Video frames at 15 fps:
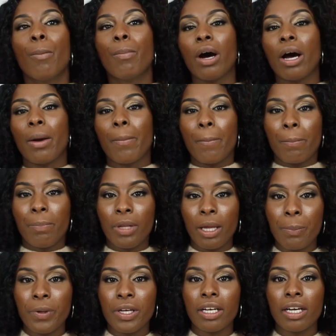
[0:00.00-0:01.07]
But
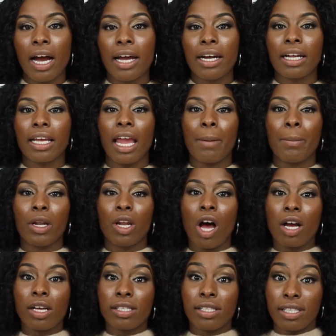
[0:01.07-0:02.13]
Blippi kind of came
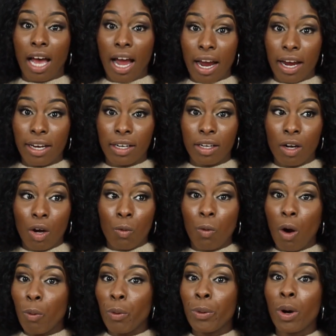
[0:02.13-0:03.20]
alongside
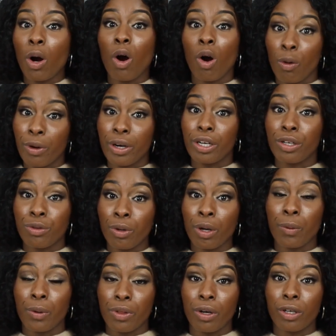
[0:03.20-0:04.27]
what we were already
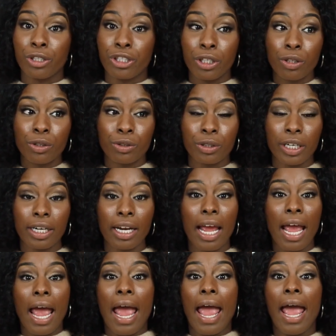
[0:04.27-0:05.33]
doing with our children,
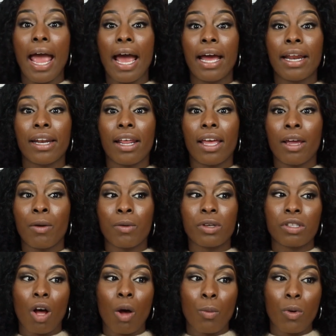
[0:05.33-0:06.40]
and it
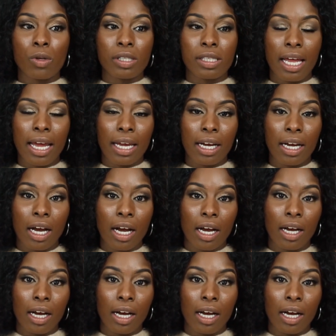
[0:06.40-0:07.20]
was almost like